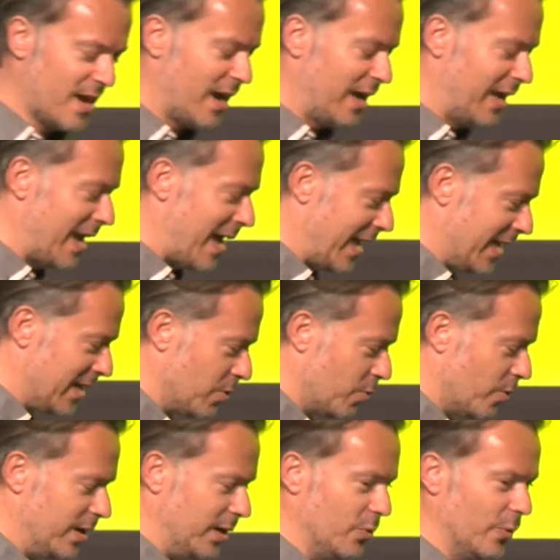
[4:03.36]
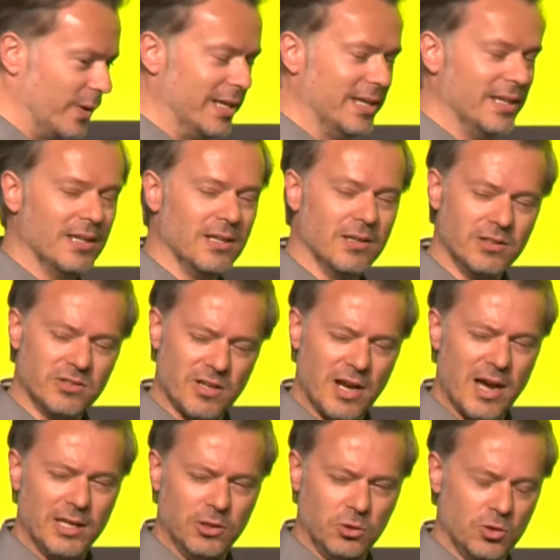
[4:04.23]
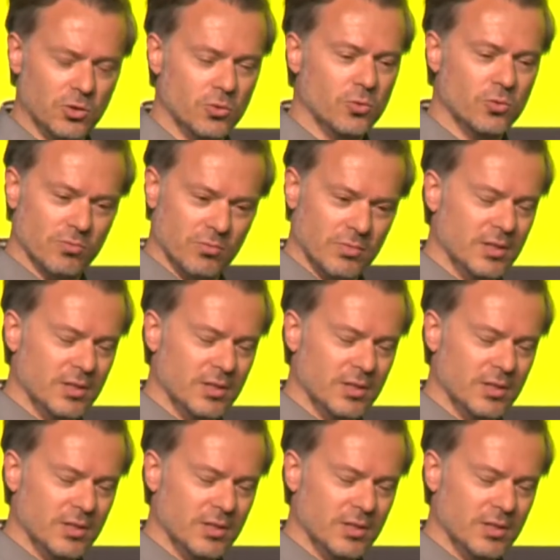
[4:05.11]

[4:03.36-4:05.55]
are like when we try to